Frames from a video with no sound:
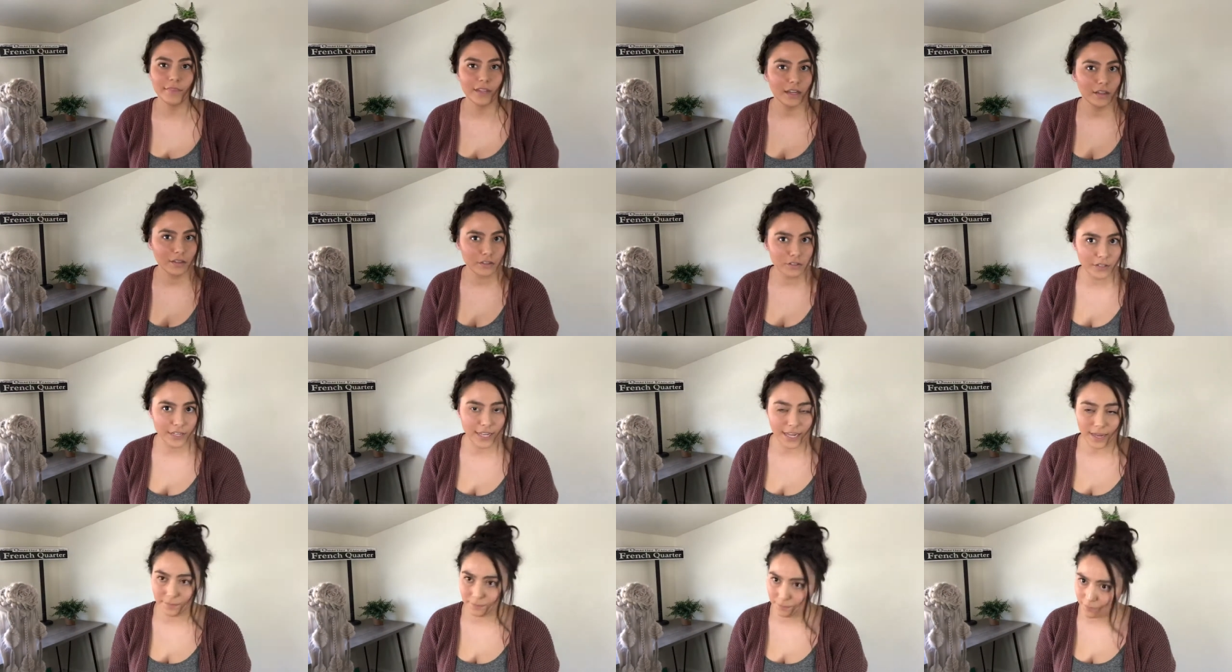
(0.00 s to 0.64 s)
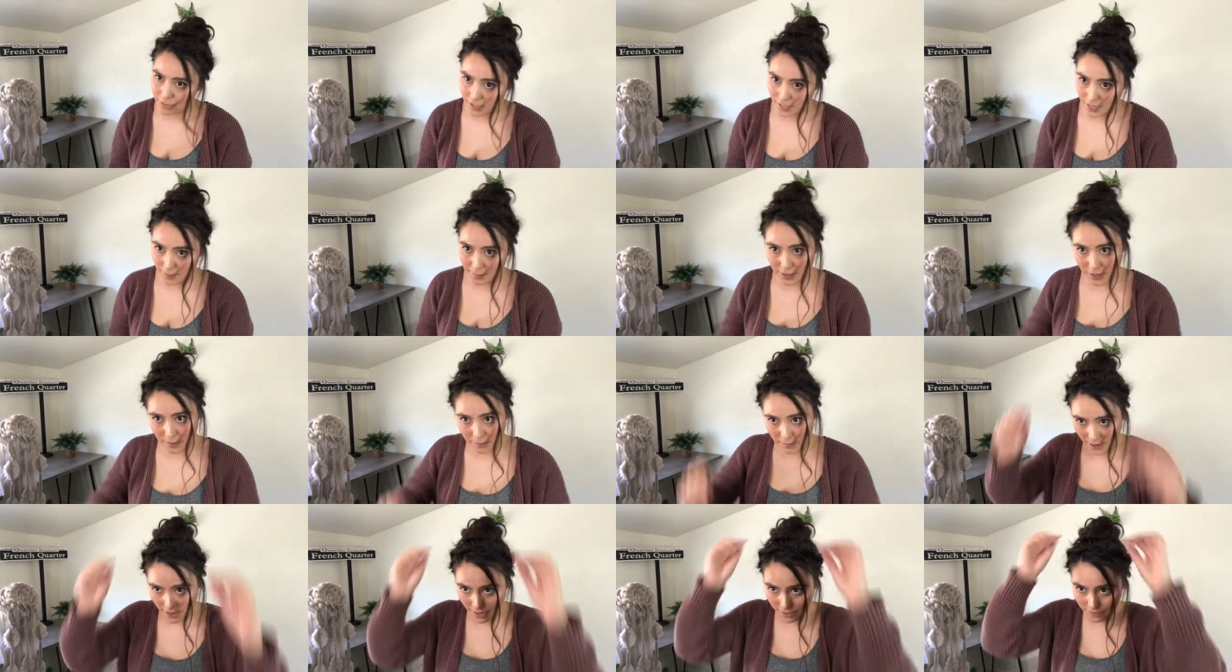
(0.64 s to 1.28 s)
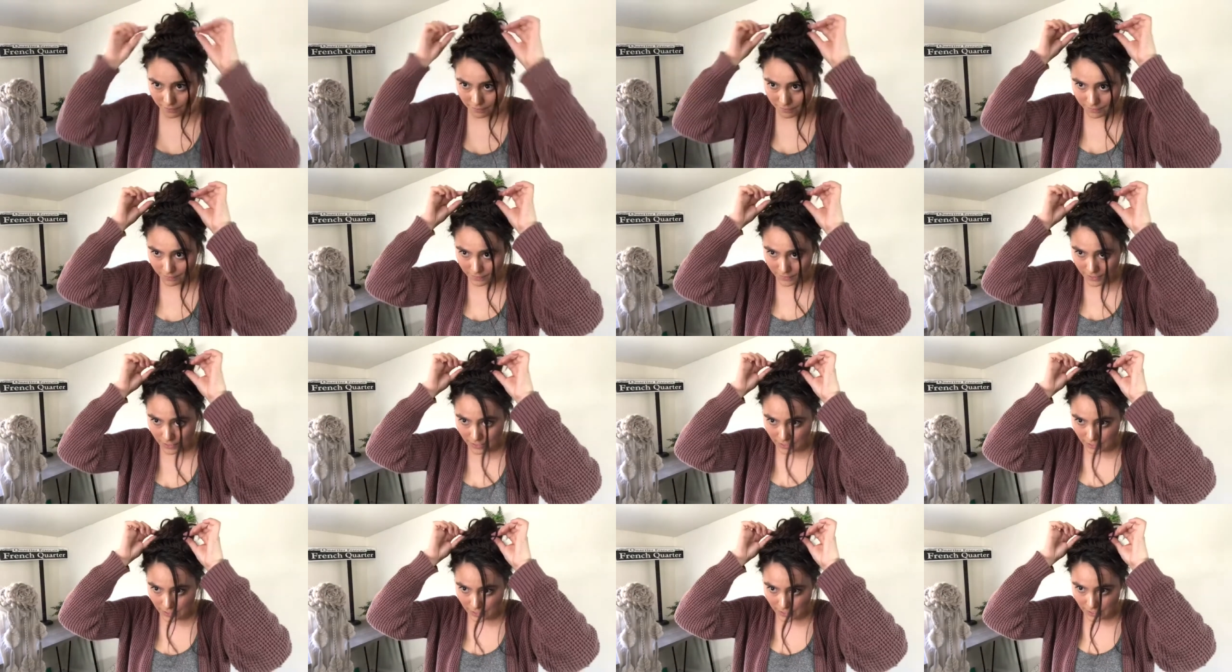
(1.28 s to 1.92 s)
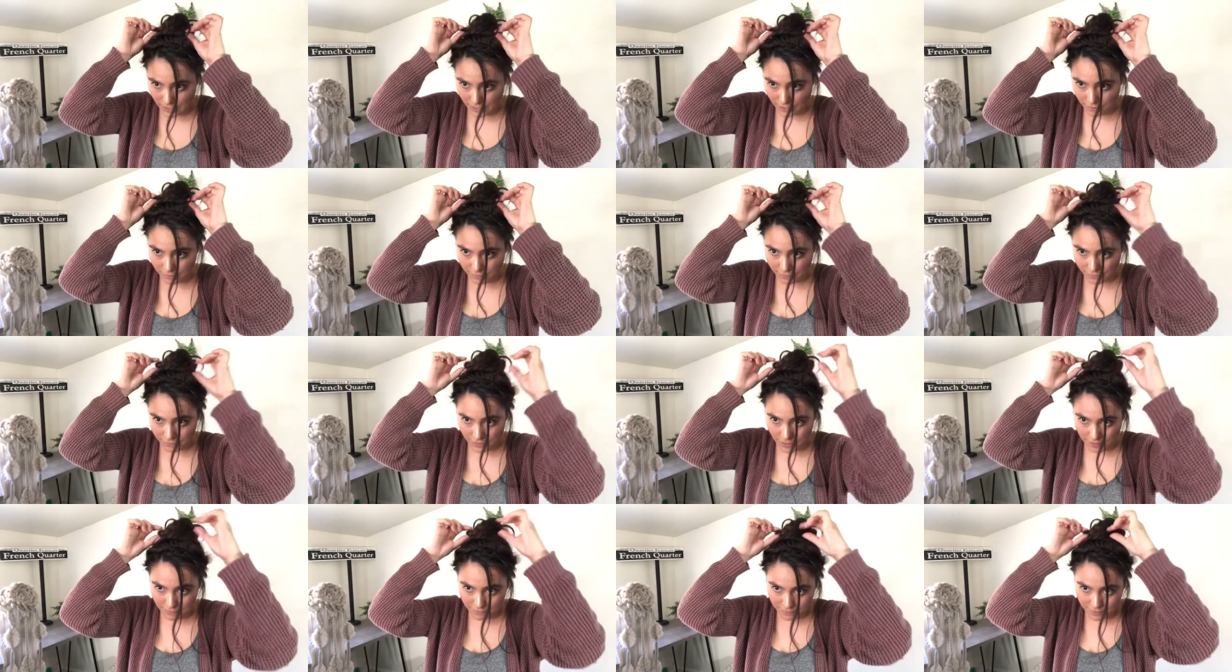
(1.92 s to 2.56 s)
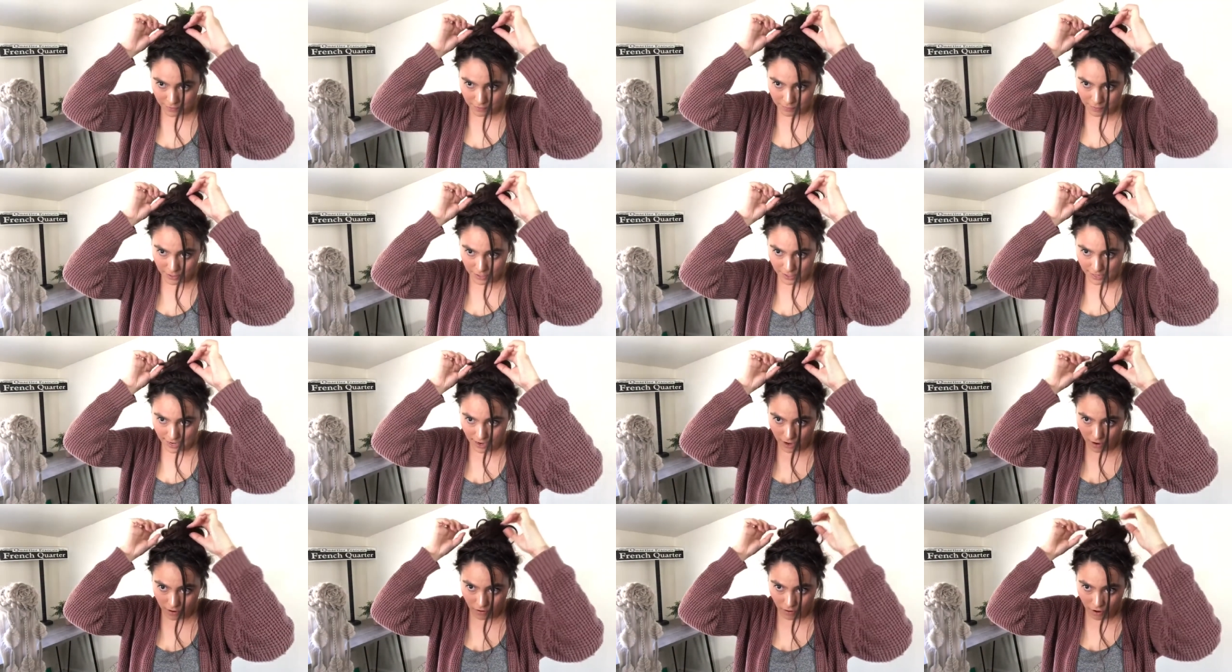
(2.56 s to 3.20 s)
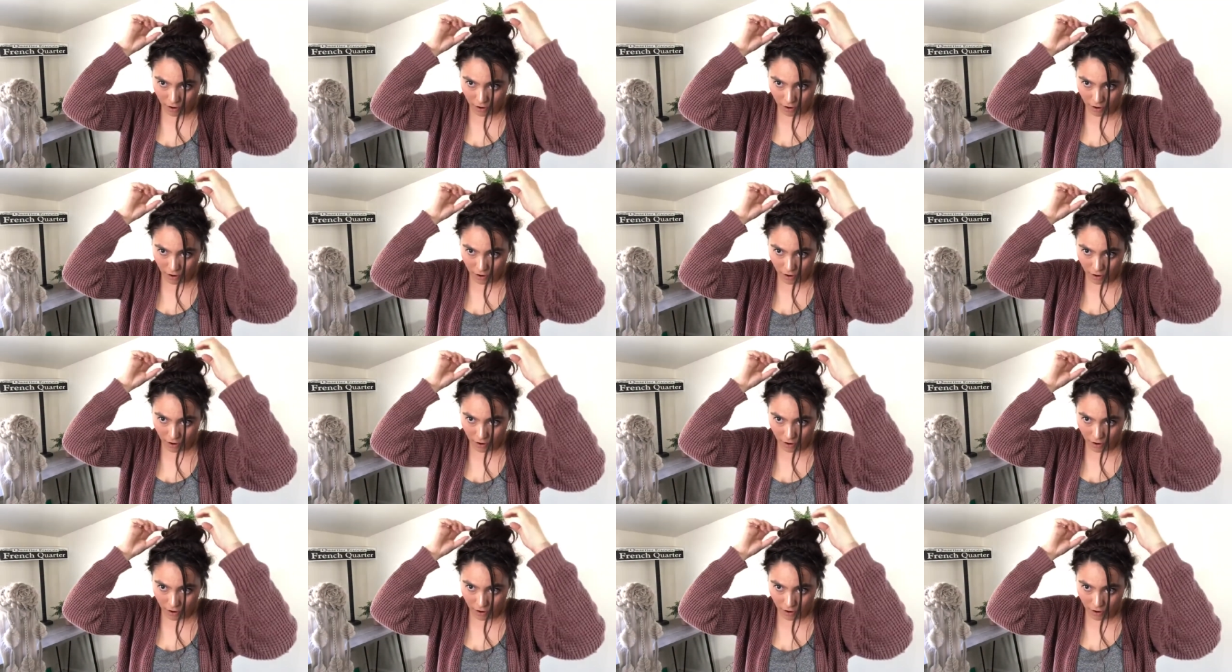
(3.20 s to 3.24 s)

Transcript: So yeah, put it up in a bun and fluff the bun out.